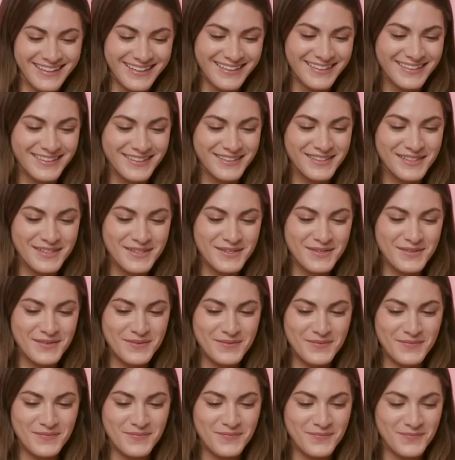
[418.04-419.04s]

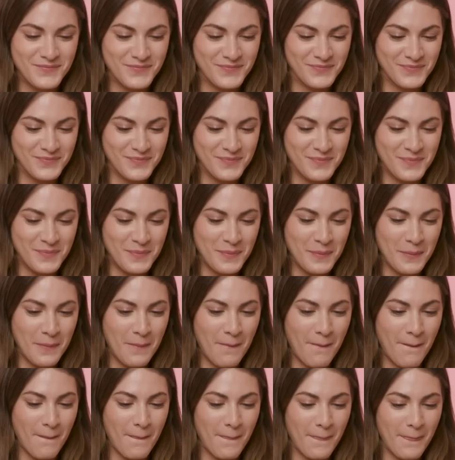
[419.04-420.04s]

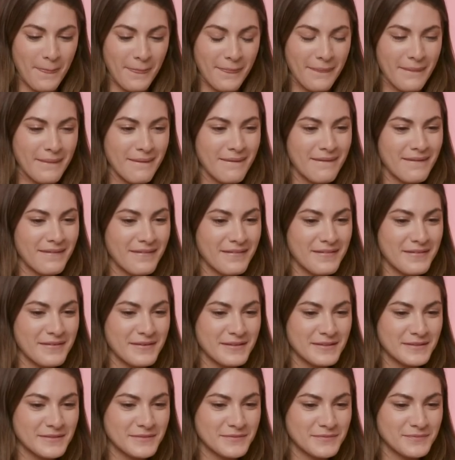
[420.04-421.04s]

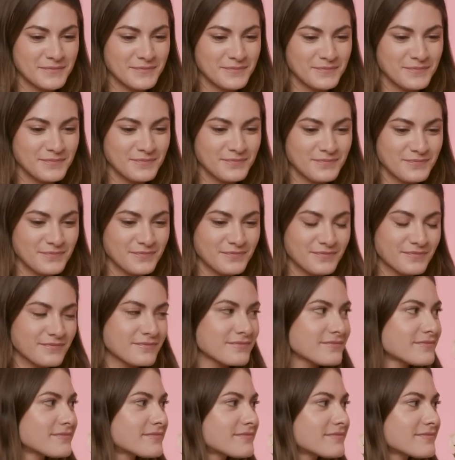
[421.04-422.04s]

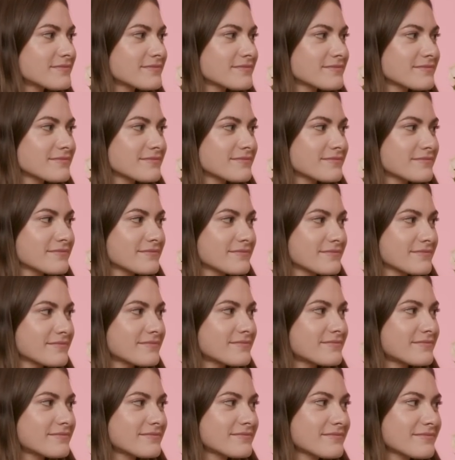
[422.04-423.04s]

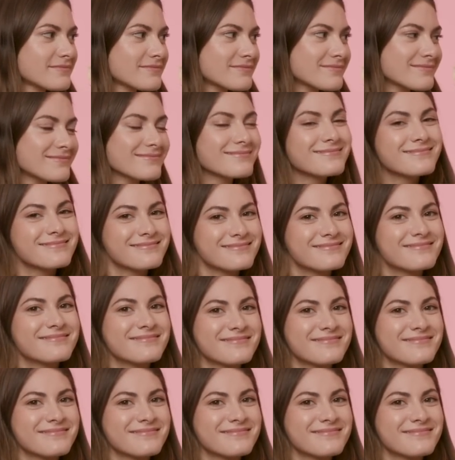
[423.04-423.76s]
No words are spoken by the person on screen.